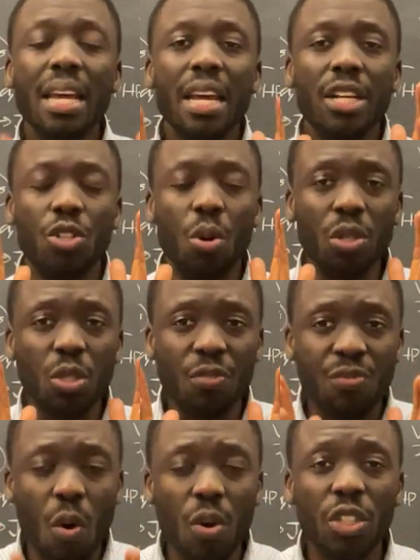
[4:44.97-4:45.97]
It's going to
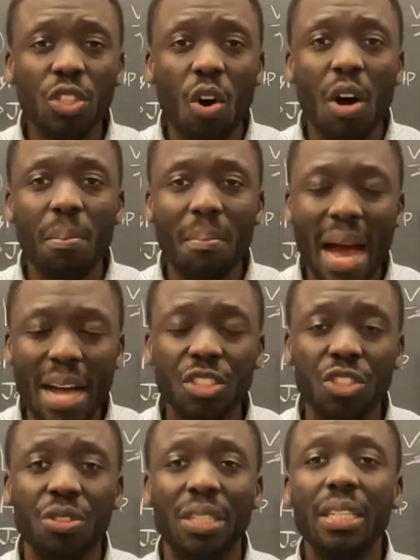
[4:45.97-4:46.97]
focus on
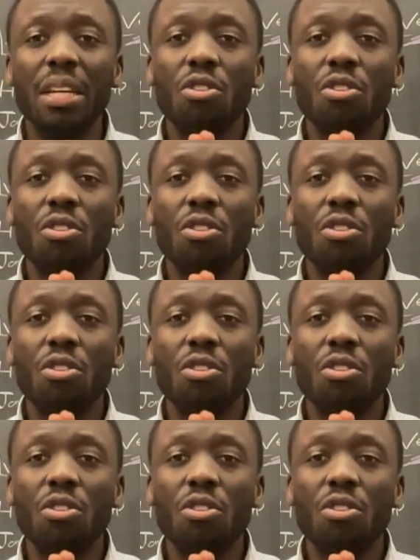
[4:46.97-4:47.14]
mastery